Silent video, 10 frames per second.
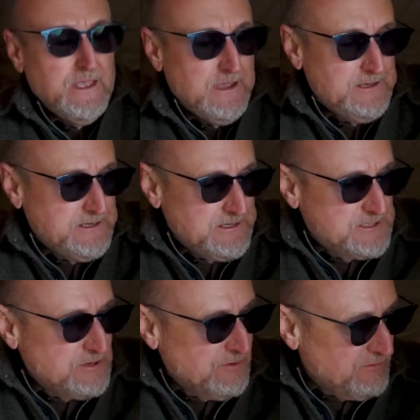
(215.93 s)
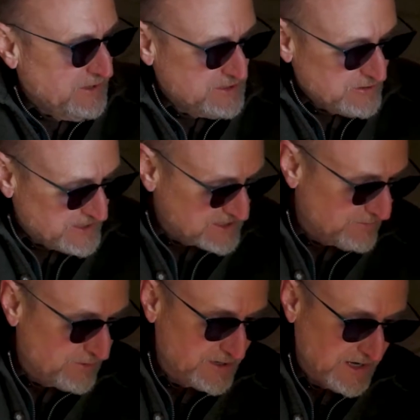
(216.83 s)
And uh, so we're really trying to
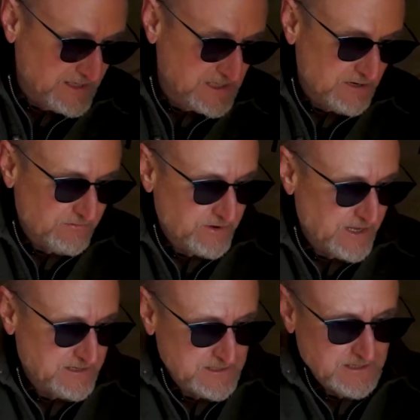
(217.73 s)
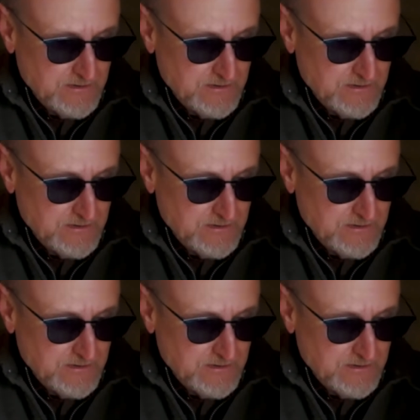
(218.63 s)
support AT Overland,